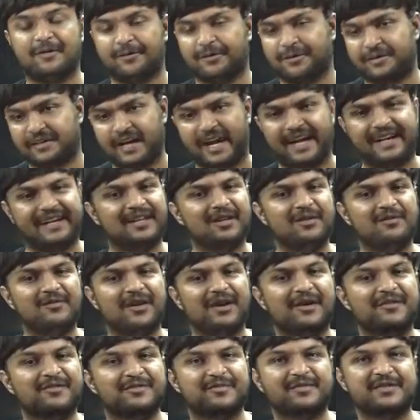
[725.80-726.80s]
tidal
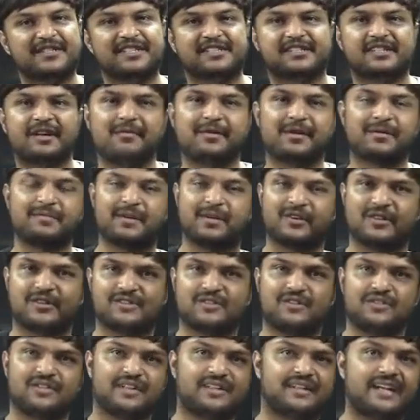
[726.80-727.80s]
waves, which is coming because
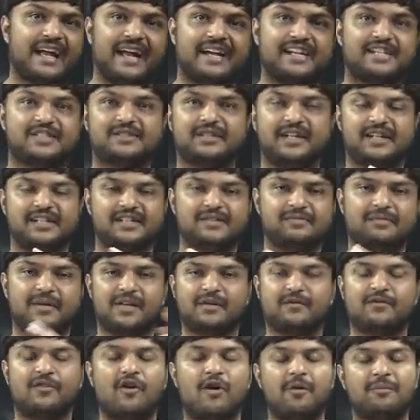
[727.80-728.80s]
of the tides that is
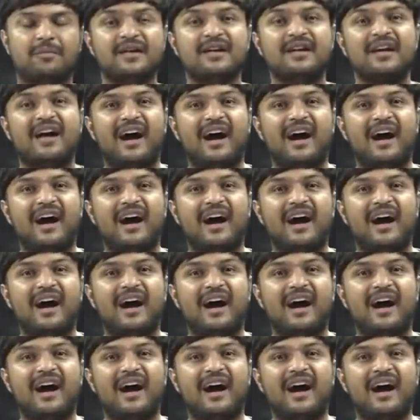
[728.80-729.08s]
being formed.